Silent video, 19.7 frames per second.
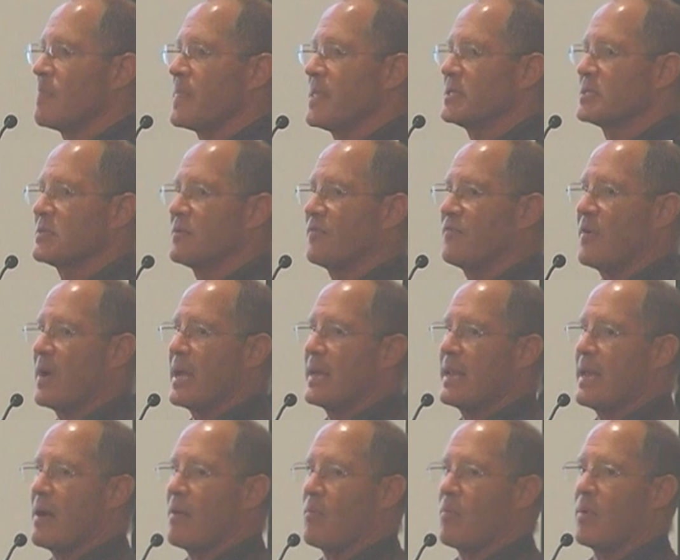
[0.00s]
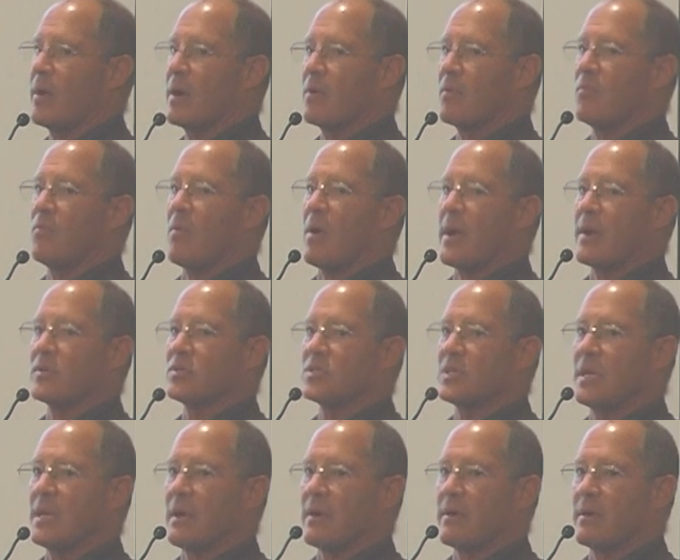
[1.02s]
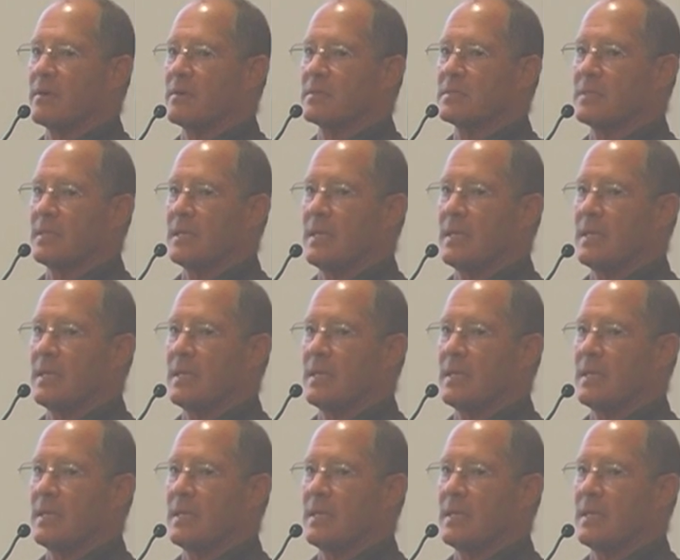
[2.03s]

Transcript: is to find out where watershed areas